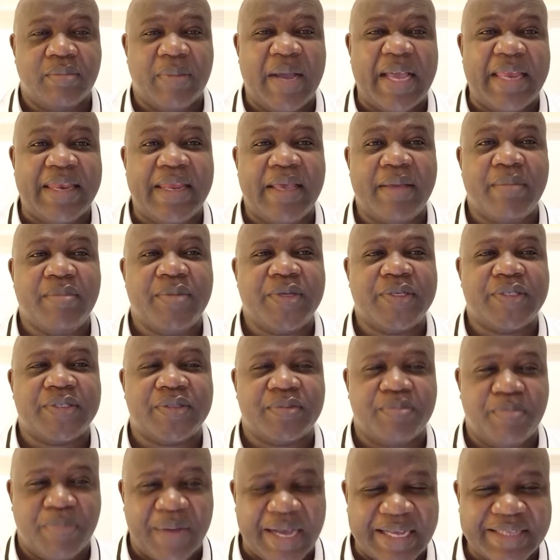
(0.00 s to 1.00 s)
My name is
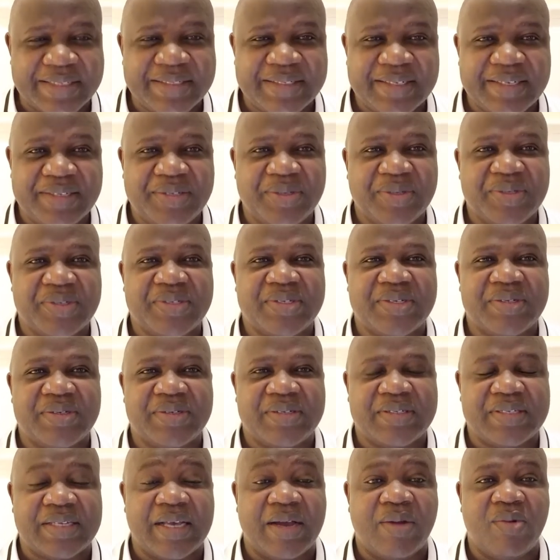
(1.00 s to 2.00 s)
Pastor Johnston
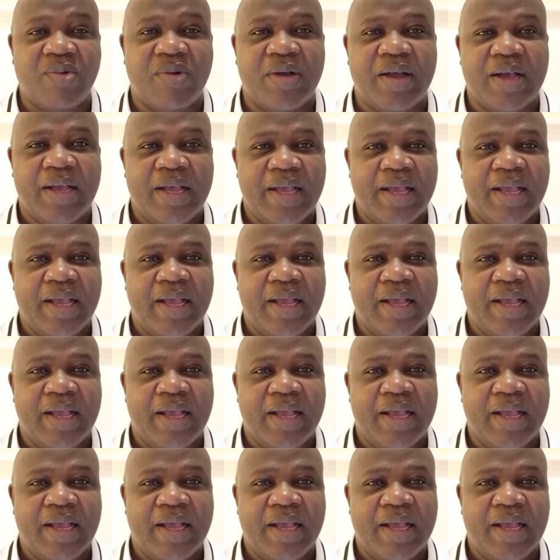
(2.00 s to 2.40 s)
Sakwa,